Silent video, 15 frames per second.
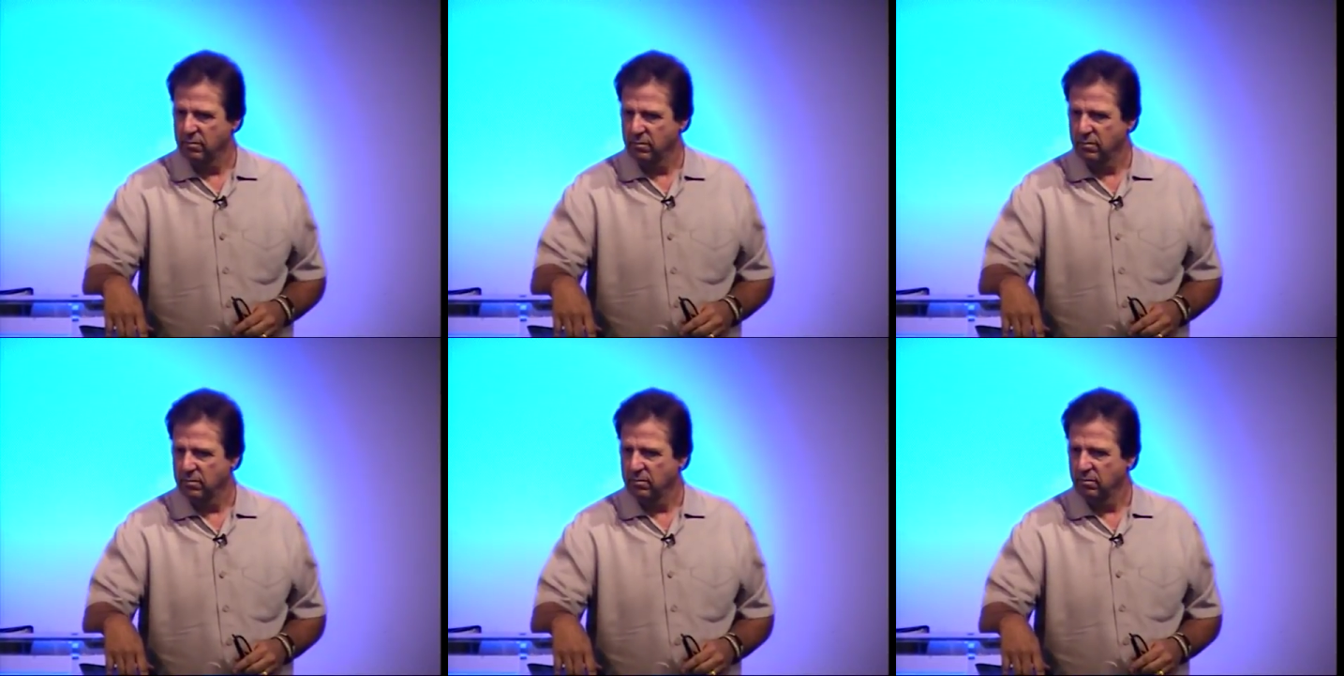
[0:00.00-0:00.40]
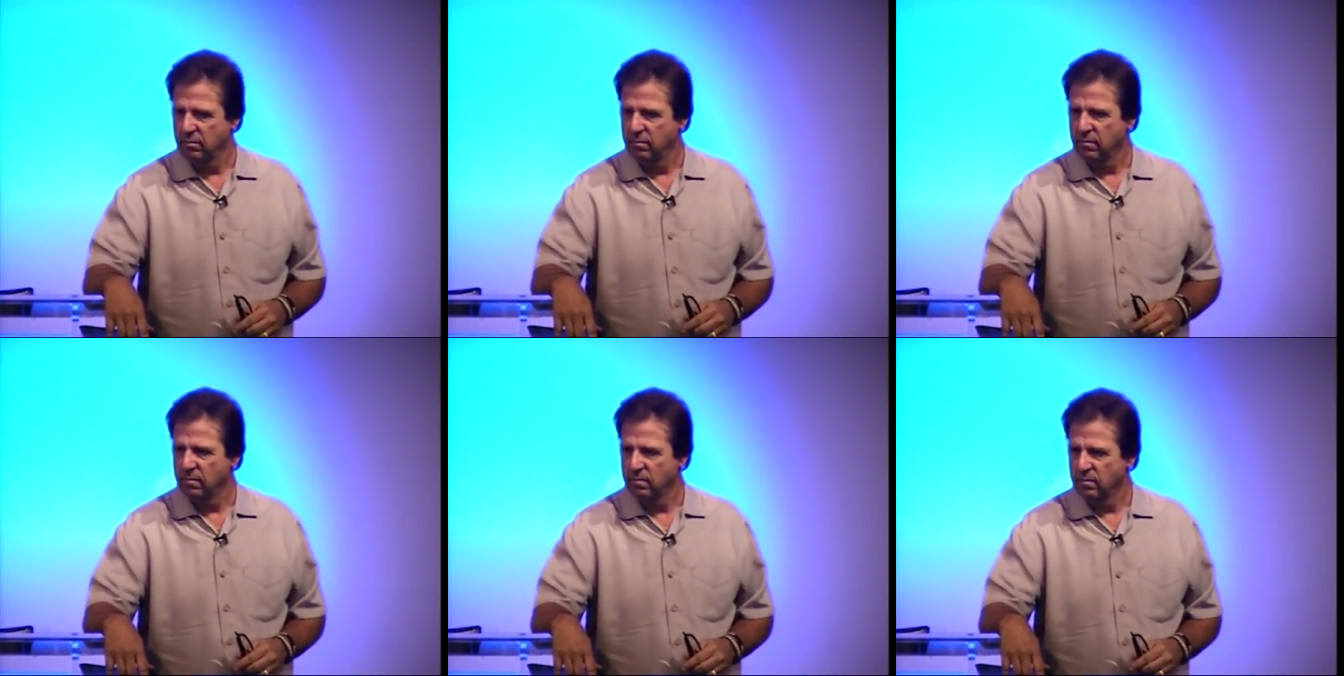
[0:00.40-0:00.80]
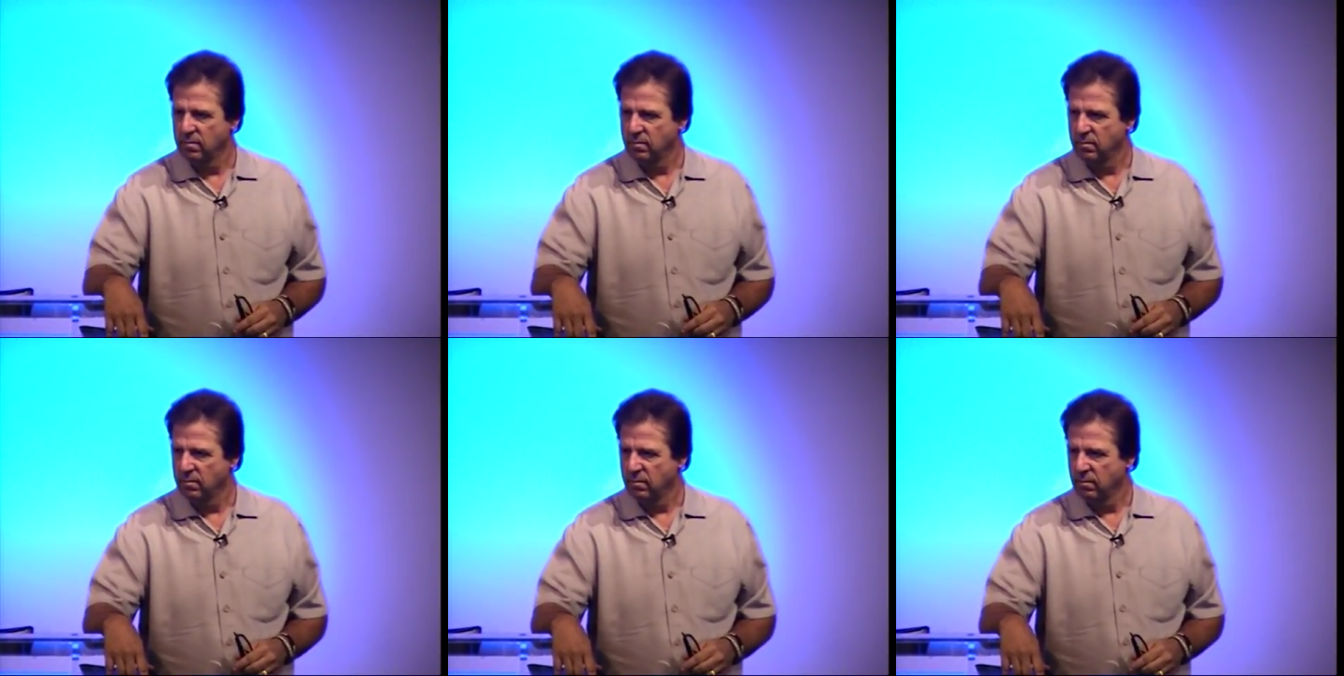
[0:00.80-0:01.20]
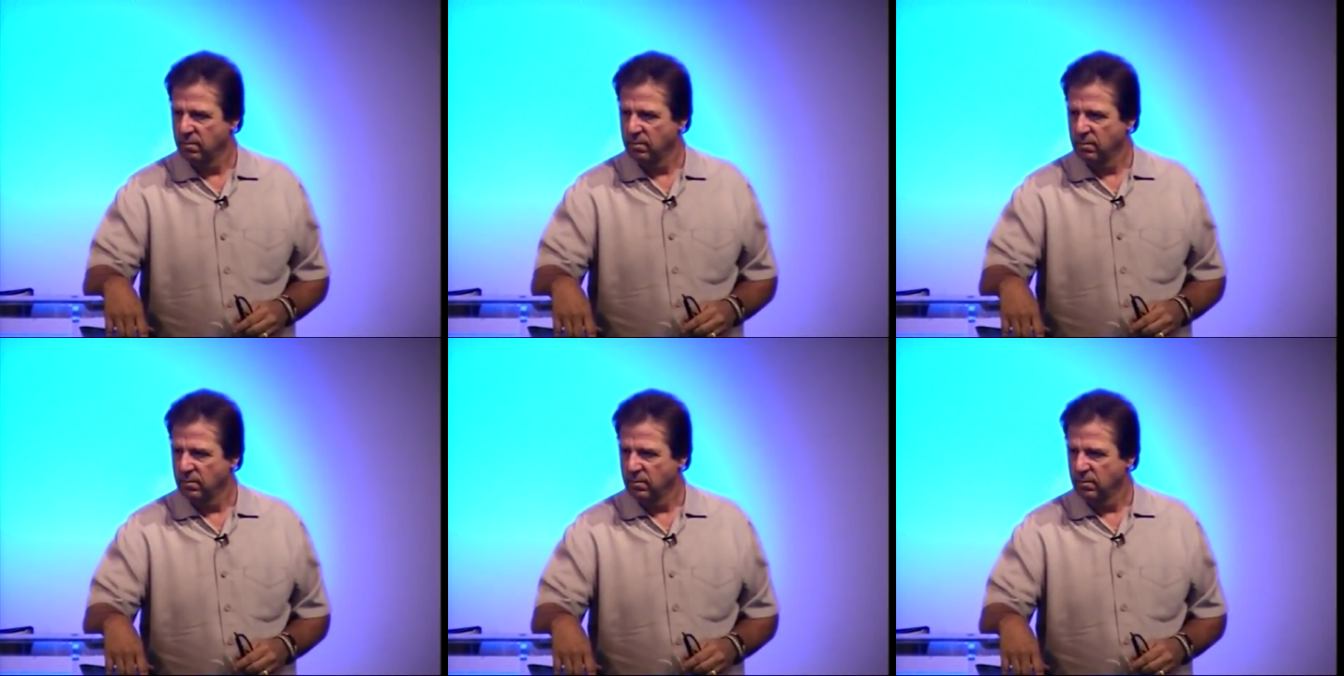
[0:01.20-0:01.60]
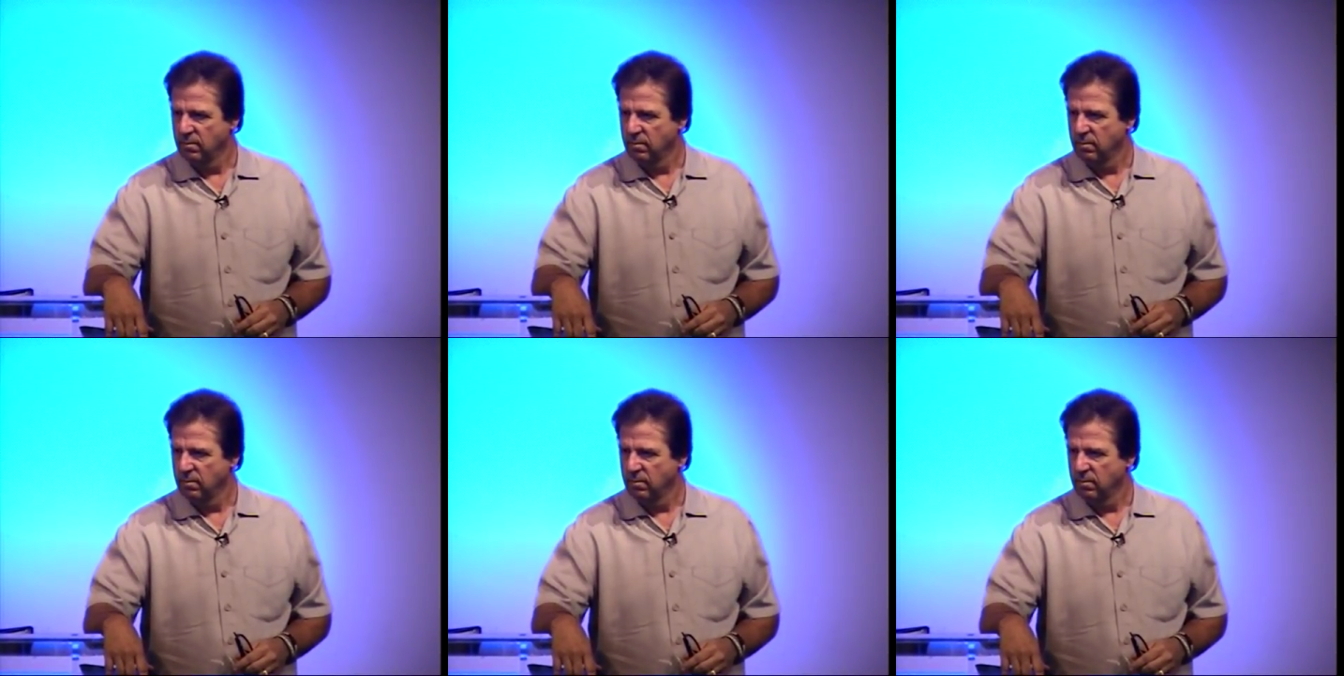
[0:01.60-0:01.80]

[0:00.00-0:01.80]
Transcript: (no one is talking)